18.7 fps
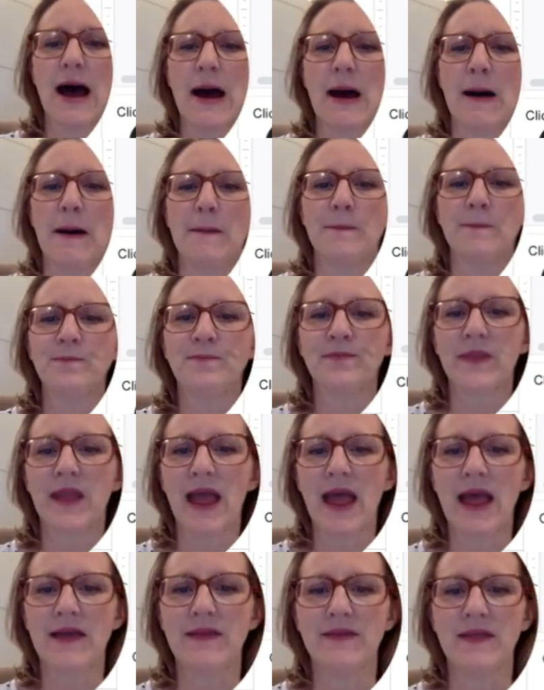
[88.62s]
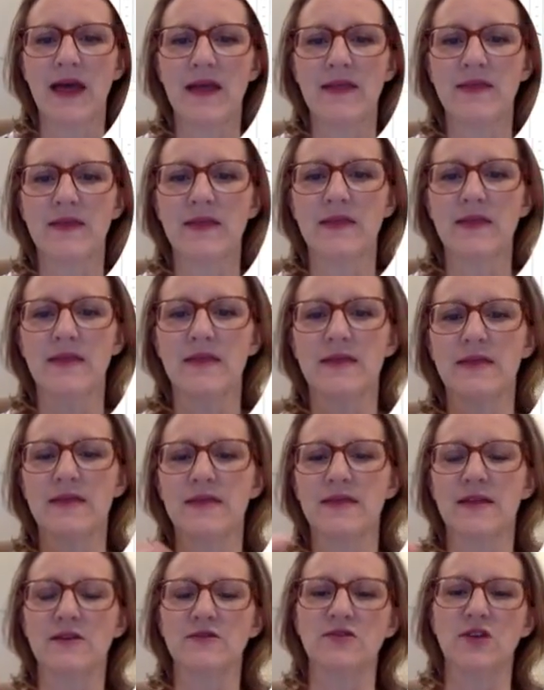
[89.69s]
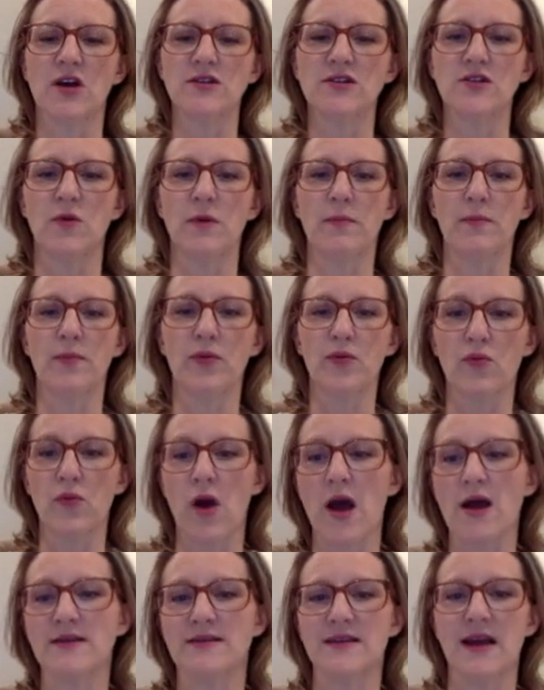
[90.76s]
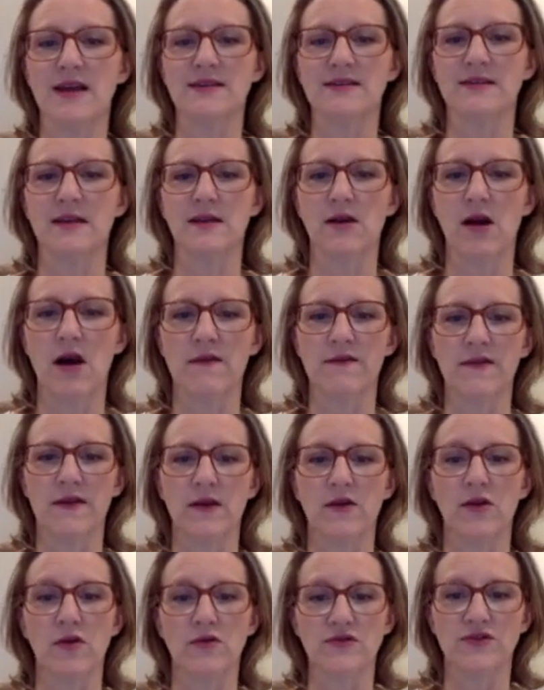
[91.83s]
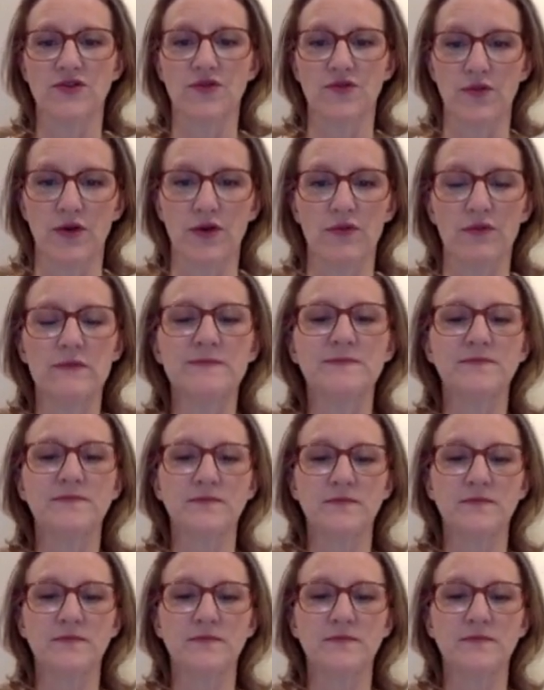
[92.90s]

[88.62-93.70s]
And then there's also a process that coffee goes through